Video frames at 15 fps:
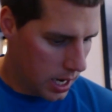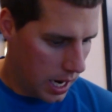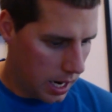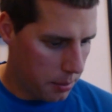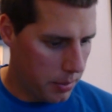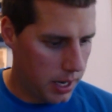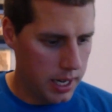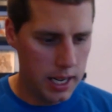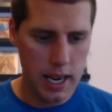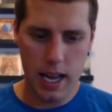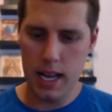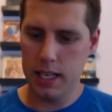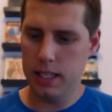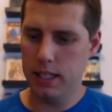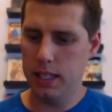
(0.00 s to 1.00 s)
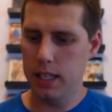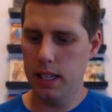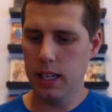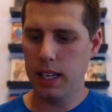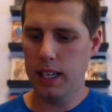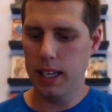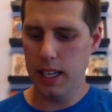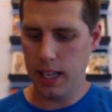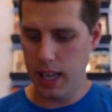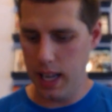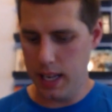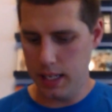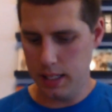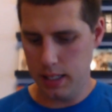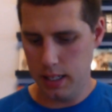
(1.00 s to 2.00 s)
And my last uh, clear
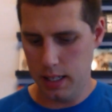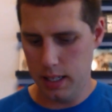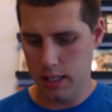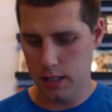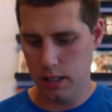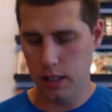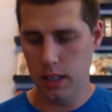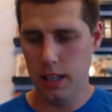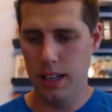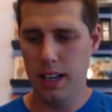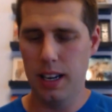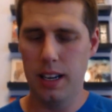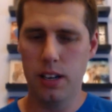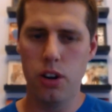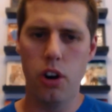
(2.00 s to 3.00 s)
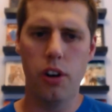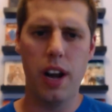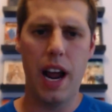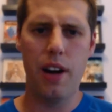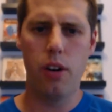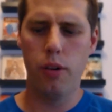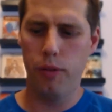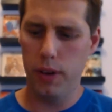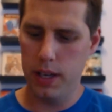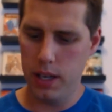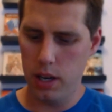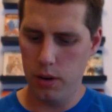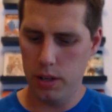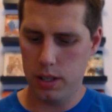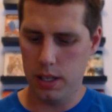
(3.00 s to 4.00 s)
case is an, not an Arrow
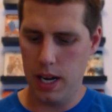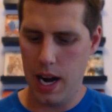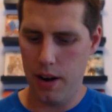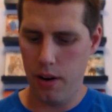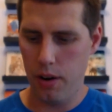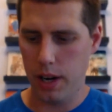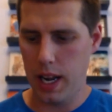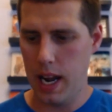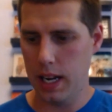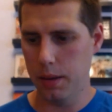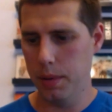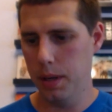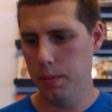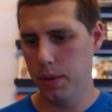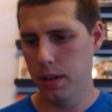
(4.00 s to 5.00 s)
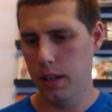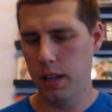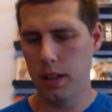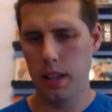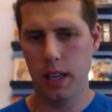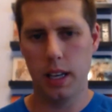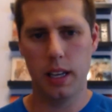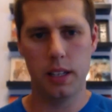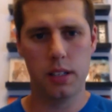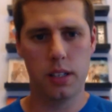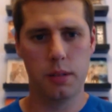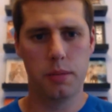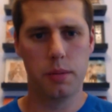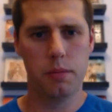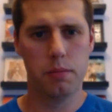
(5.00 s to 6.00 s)
Video, it's an Arrow Academy, but I think it's
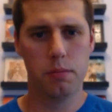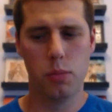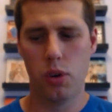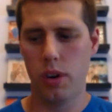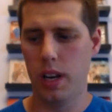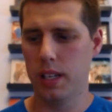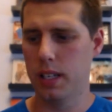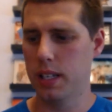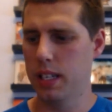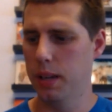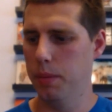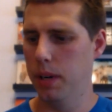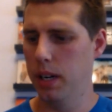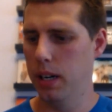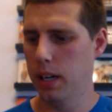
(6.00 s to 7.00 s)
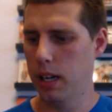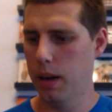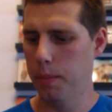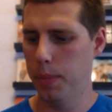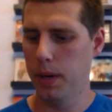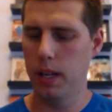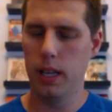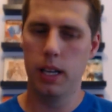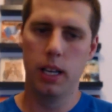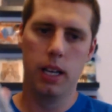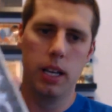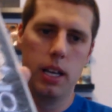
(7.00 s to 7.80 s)
a, more or less a similar company.